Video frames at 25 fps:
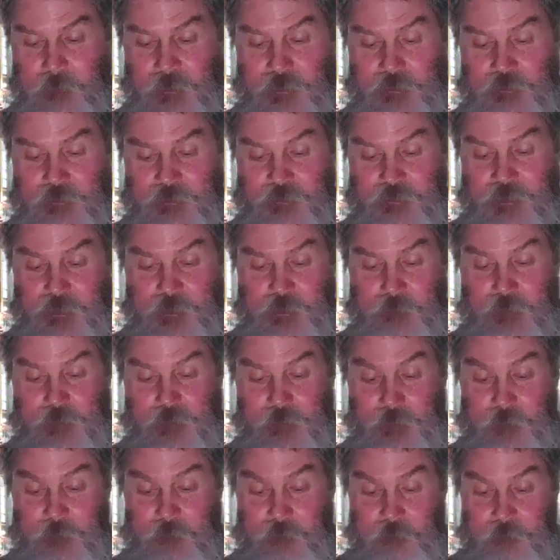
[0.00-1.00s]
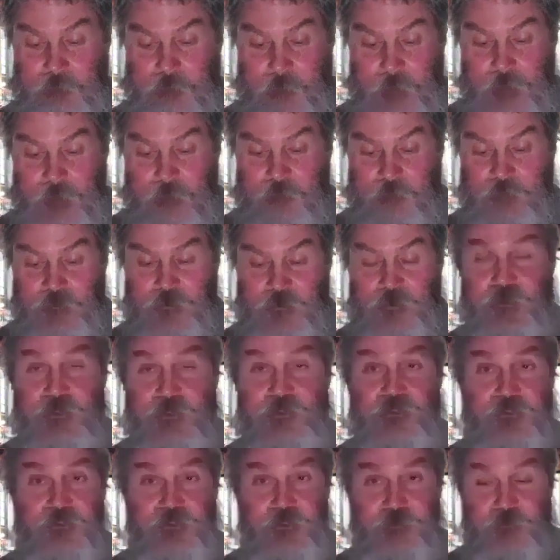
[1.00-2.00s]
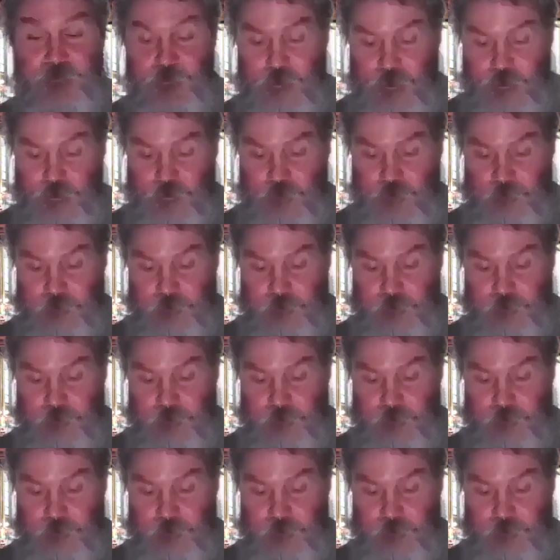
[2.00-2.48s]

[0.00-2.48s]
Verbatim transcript: Edom became a synonym for